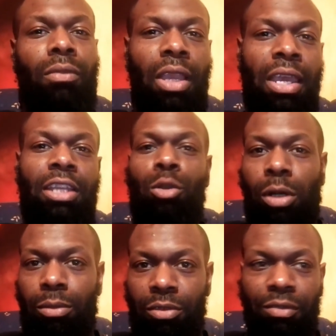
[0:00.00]
and you're
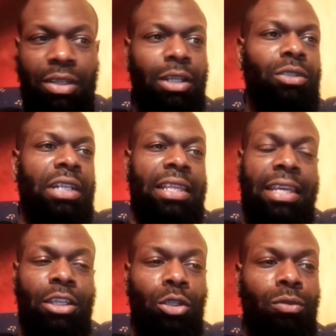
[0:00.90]
welcome for the videos. And I
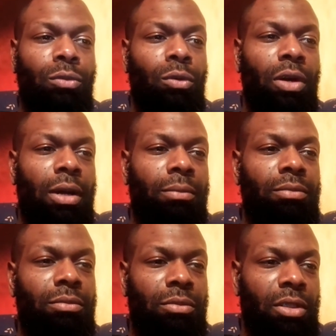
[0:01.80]
thank you for um,
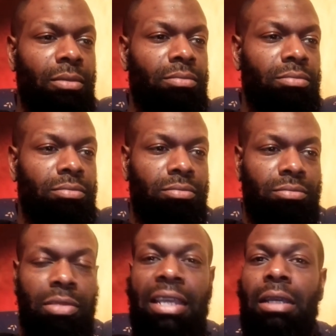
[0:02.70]
the
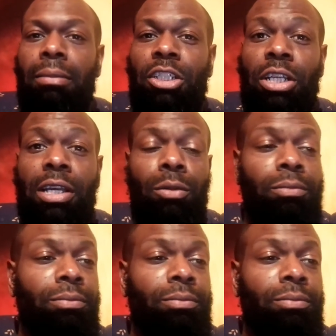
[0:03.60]
liking my channel.